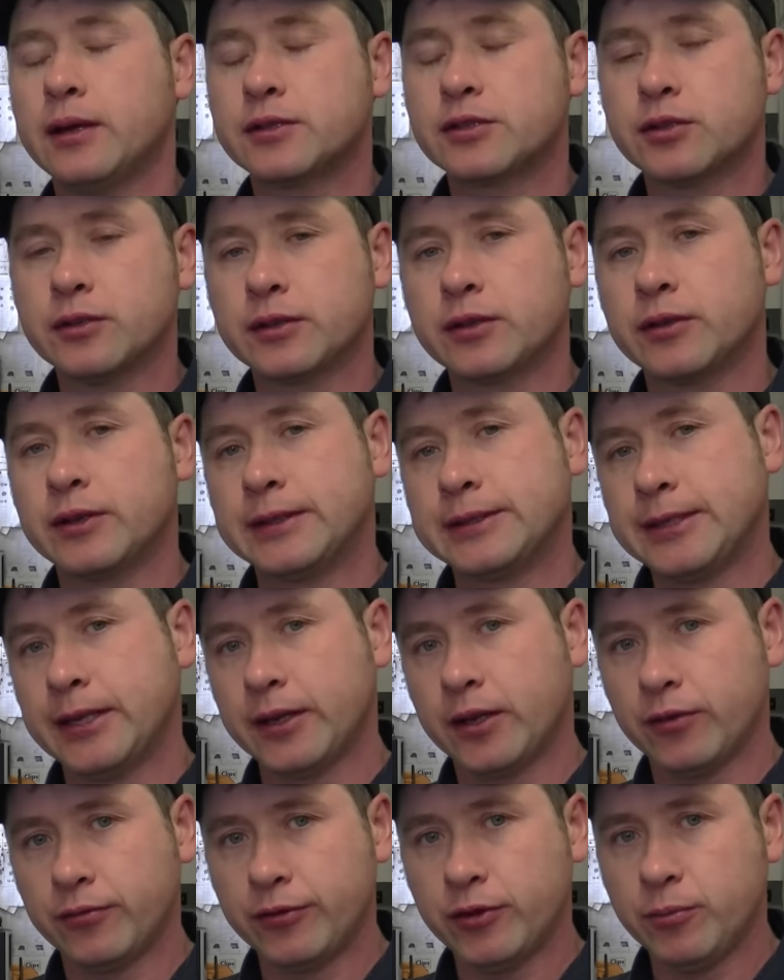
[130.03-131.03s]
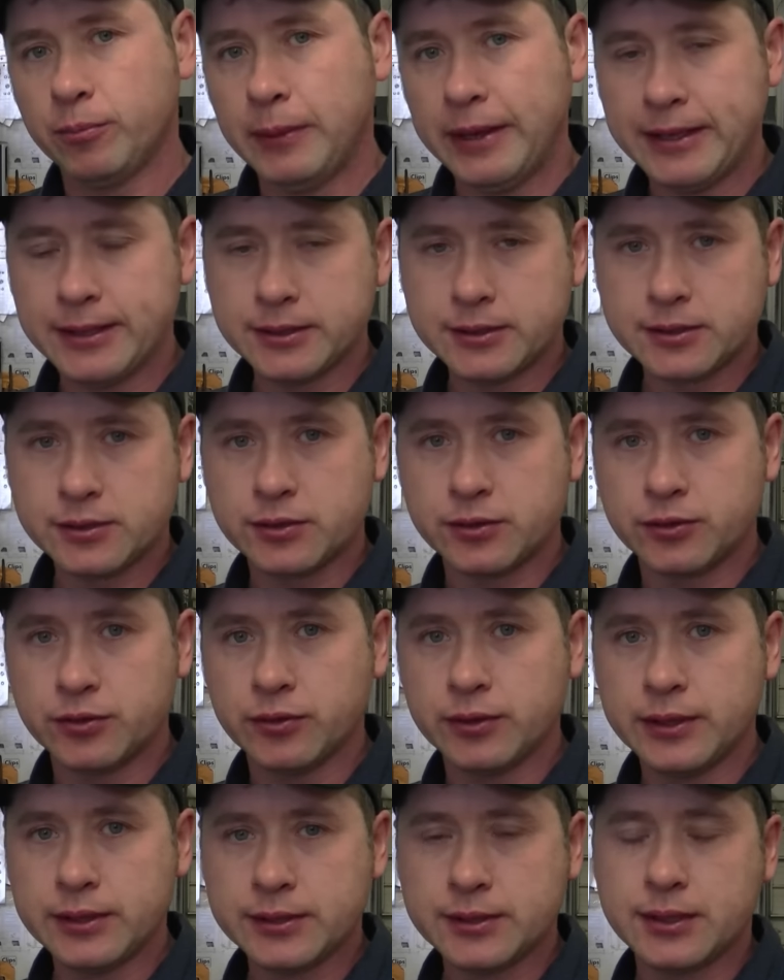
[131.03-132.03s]
It's only going to take a few minutes to
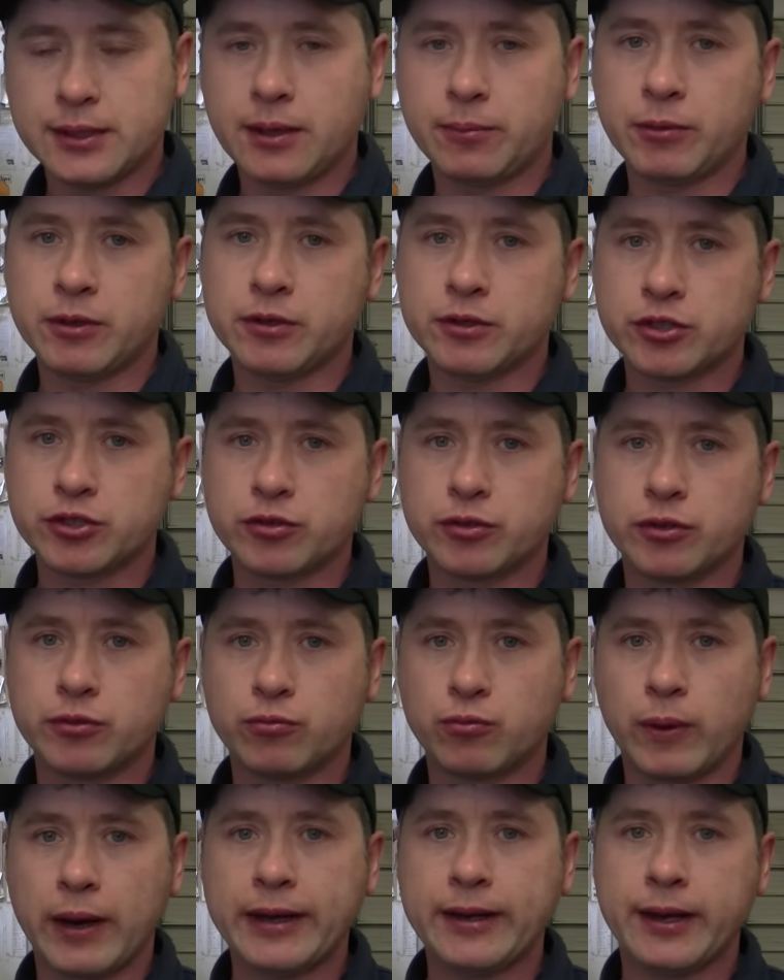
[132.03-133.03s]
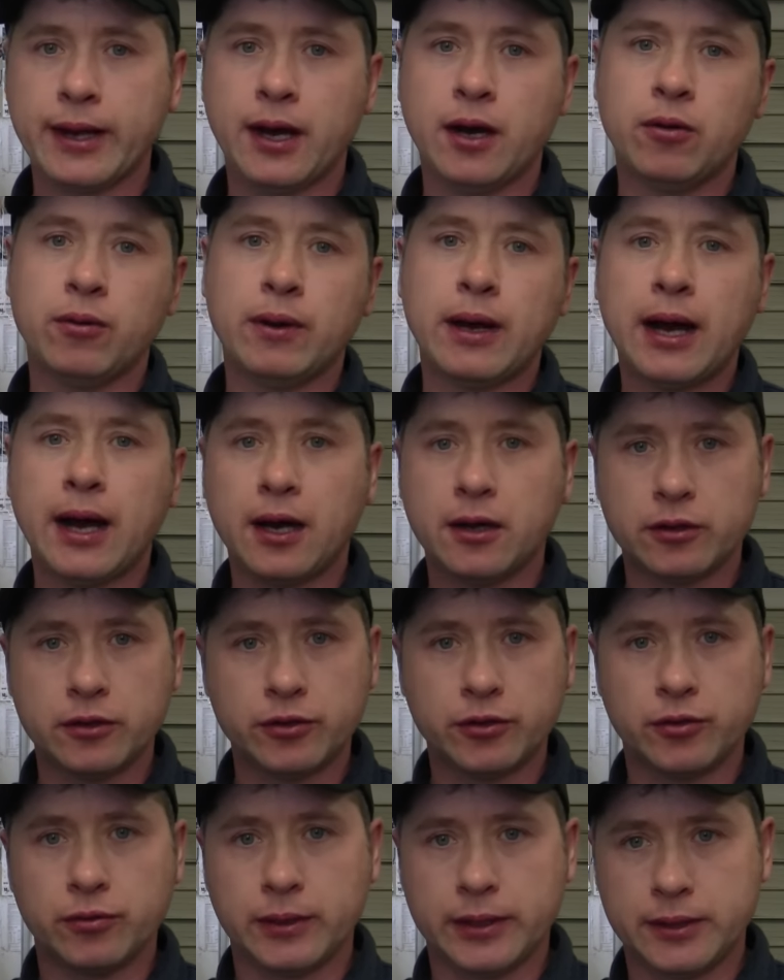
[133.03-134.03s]
do this, and I'm going to show you right now how to
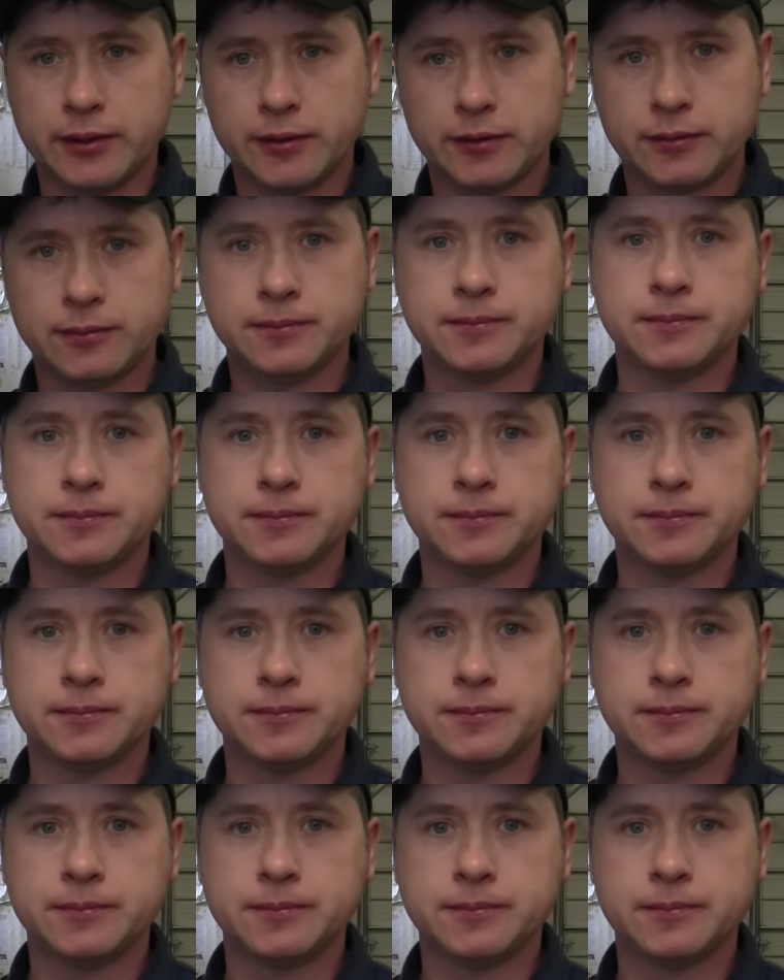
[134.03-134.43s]
do it.